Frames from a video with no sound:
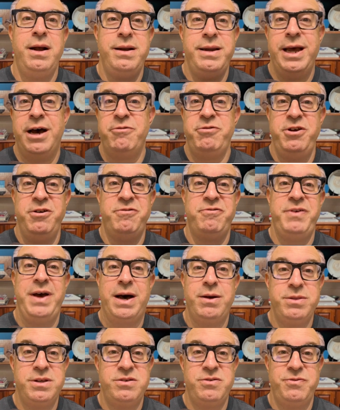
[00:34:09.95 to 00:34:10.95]
Now, if you
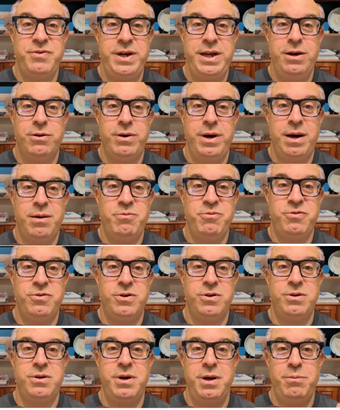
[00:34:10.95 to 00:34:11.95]
found this video
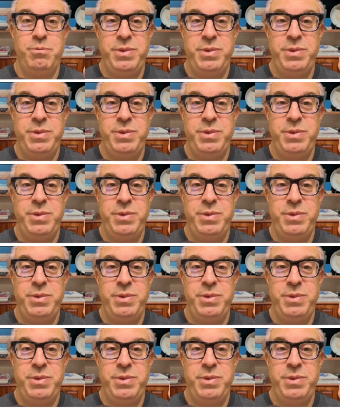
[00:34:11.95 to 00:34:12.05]
helpful,